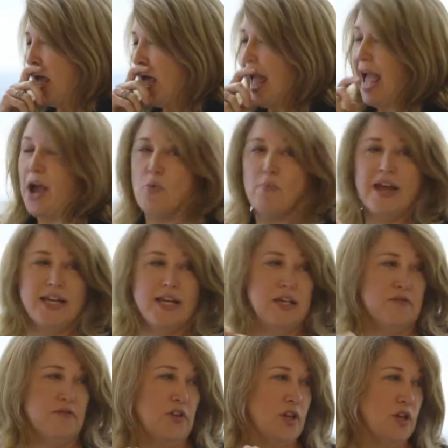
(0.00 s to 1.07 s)
How many
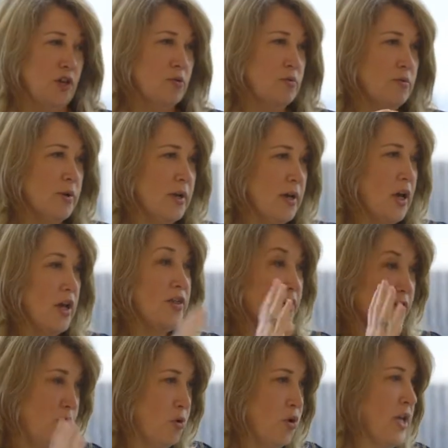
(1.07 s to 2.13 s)
of you that
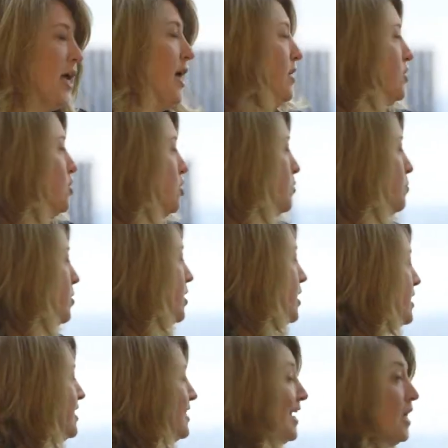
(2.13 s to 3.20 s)
have put your hand up
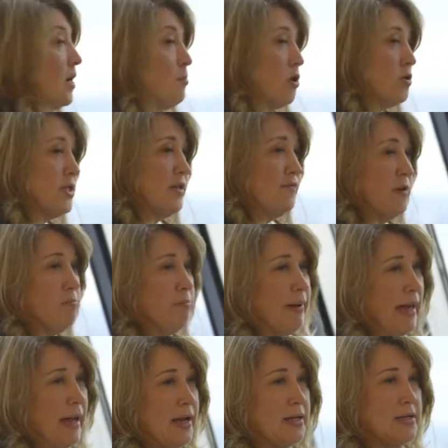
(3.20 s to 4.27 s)
are seeing a positive
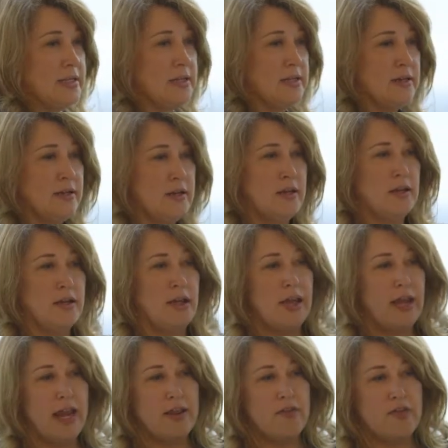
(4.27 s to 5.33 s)
impact
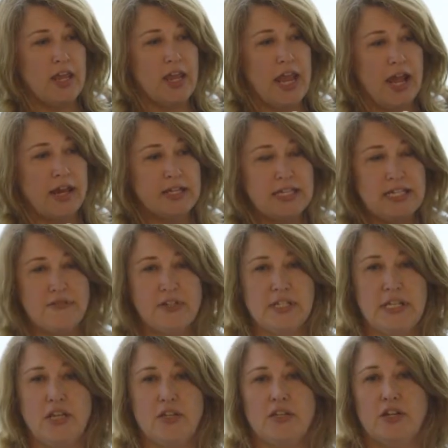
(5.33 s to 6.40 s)
in the
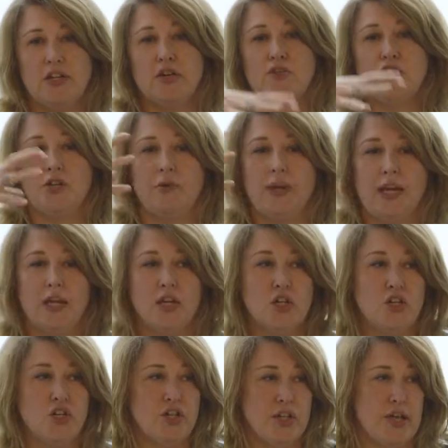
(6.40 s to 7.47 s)
activity that you're doing
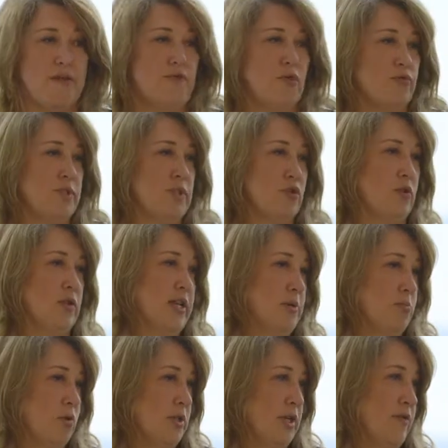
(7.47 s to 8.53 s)
to therefore result in a
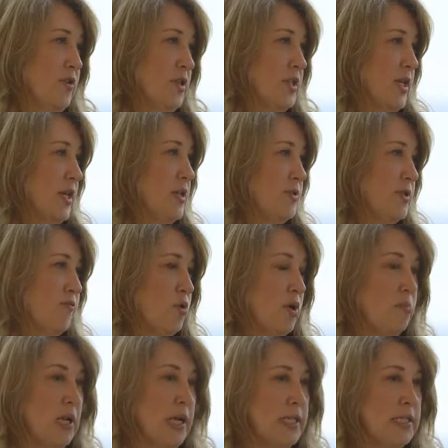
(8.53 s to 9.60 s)
more diverse and inclusive
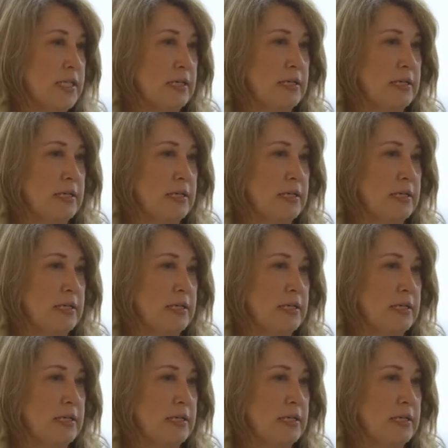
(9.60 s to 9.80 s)
workplace?